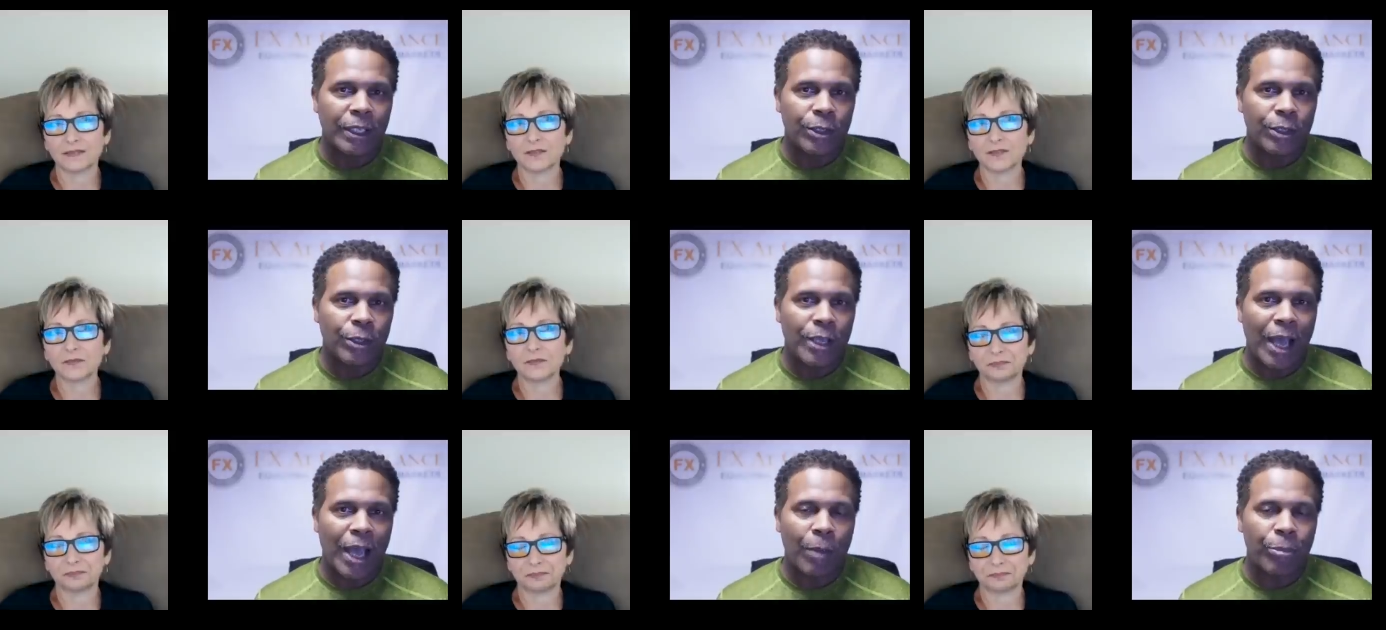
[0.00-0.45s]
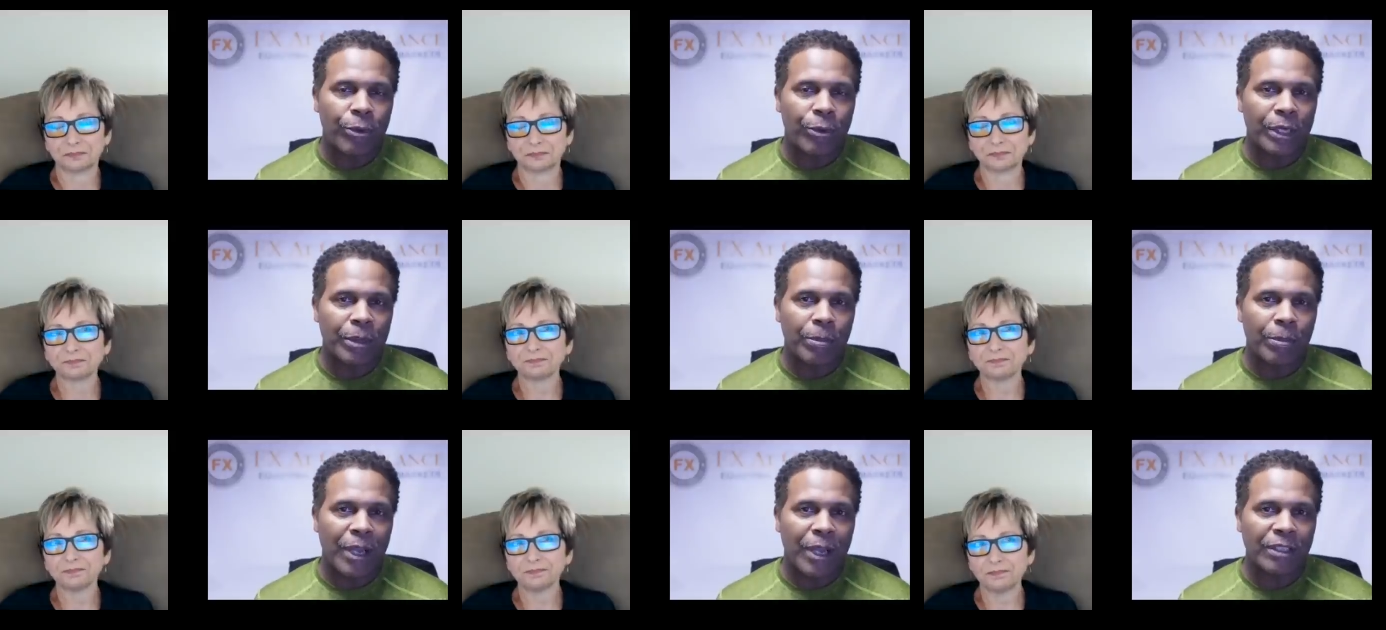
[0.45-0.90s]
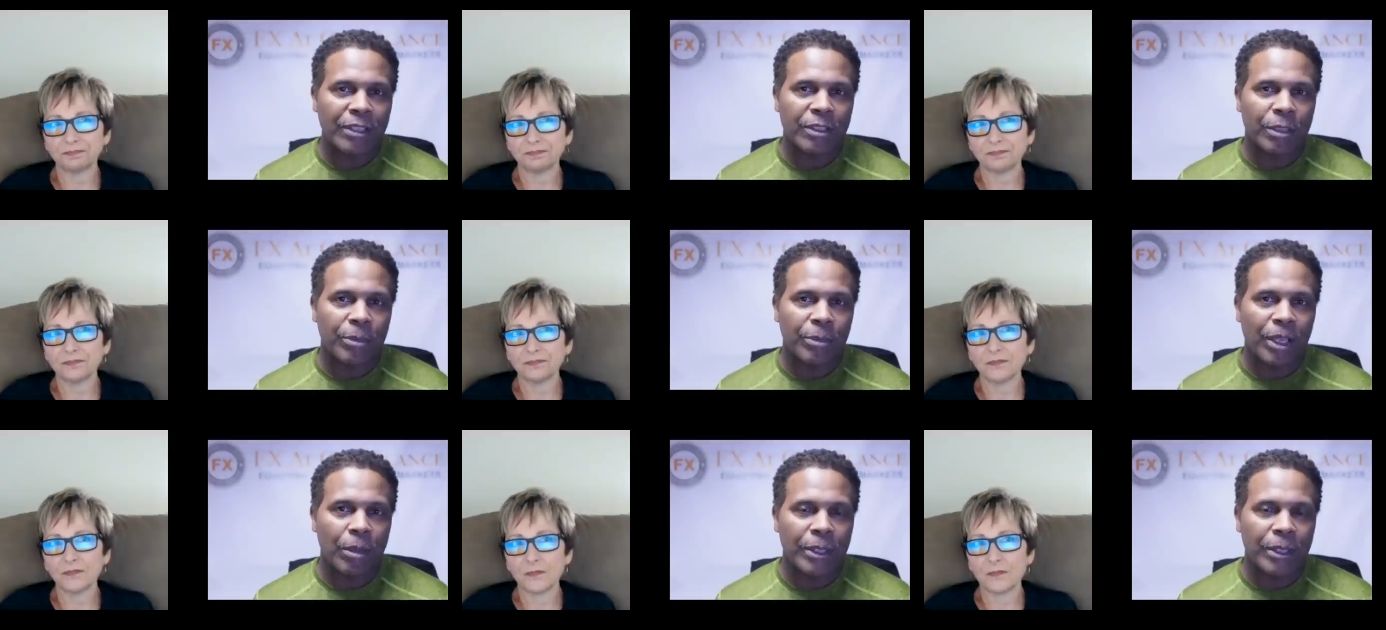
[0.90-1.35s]
Speaker 1: you got pretty
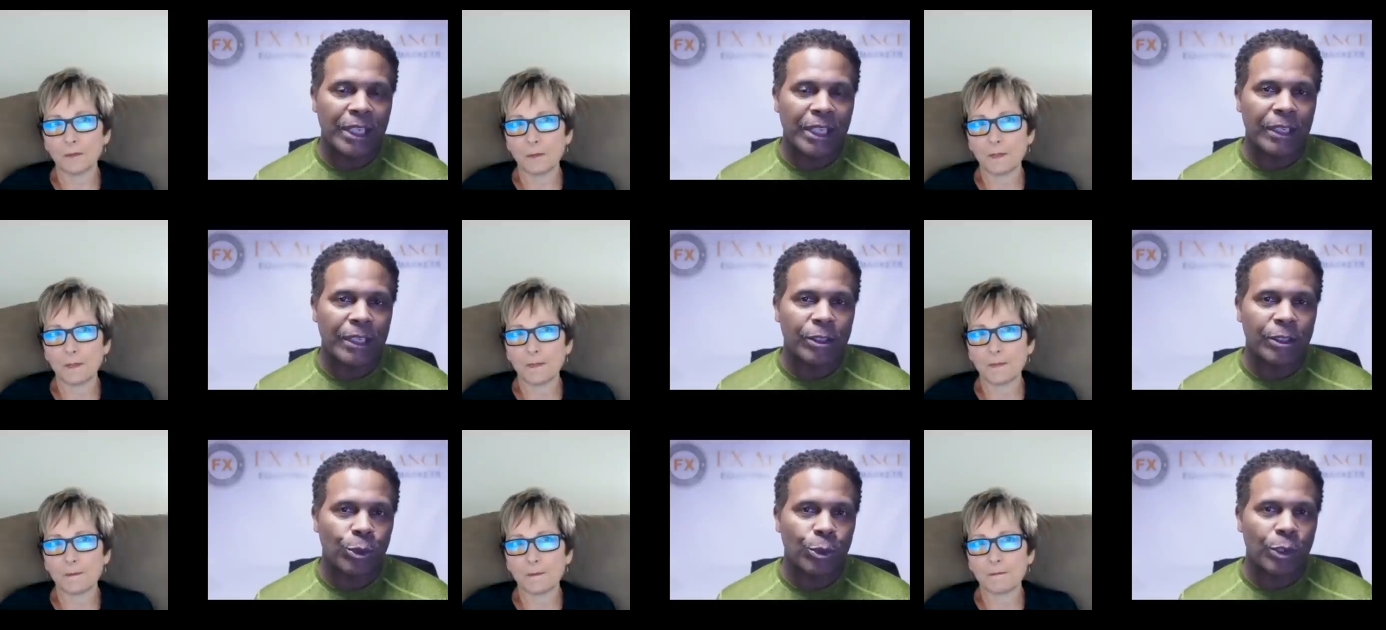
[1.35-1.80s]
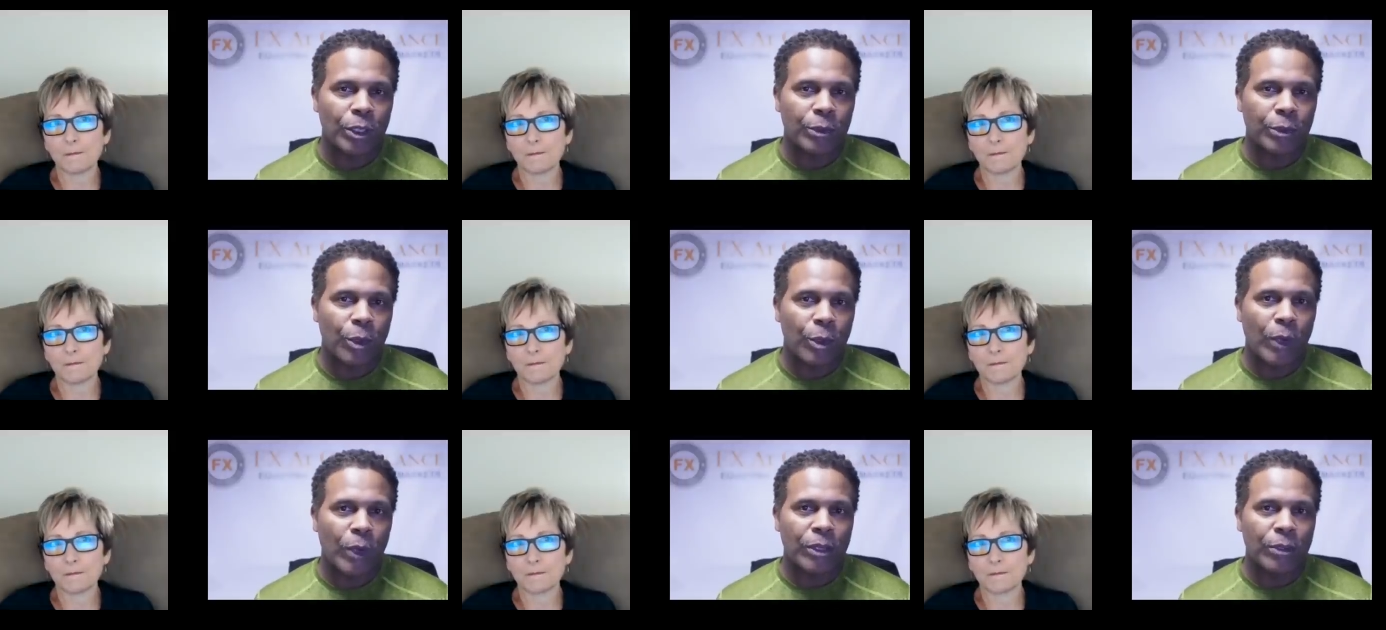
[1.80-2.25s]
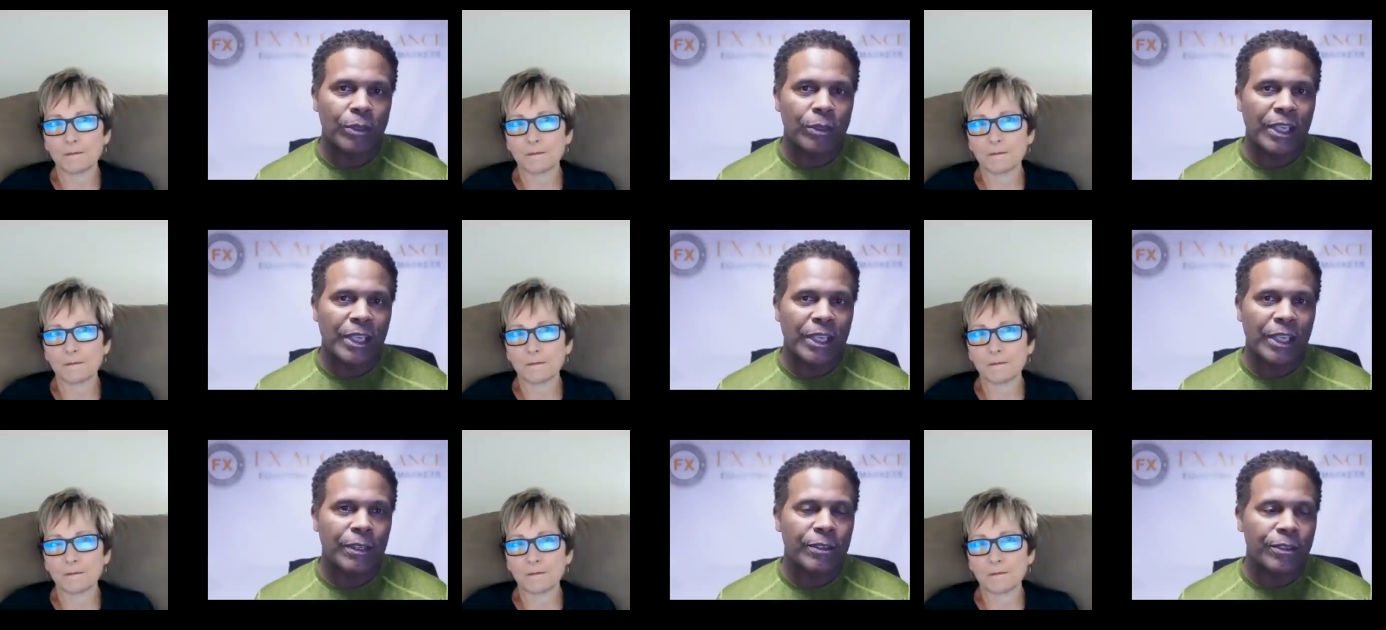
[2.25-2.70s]
blessed to be able to get into it the way you
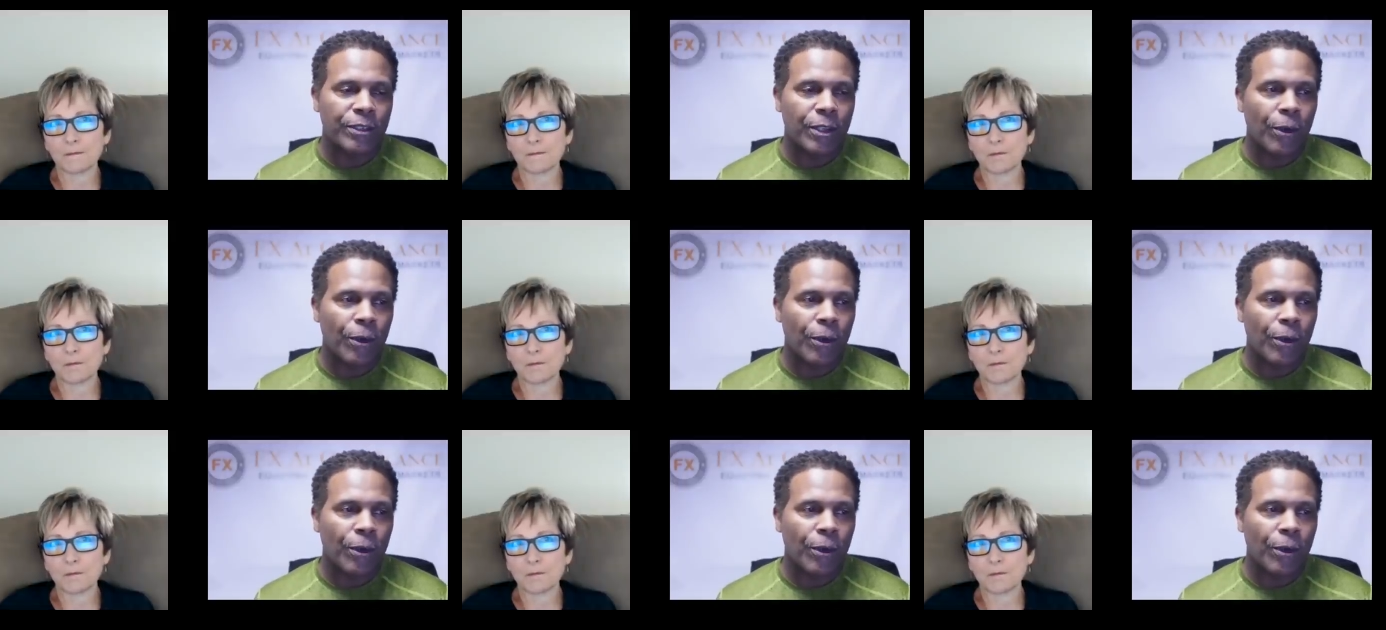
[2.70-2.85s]
did.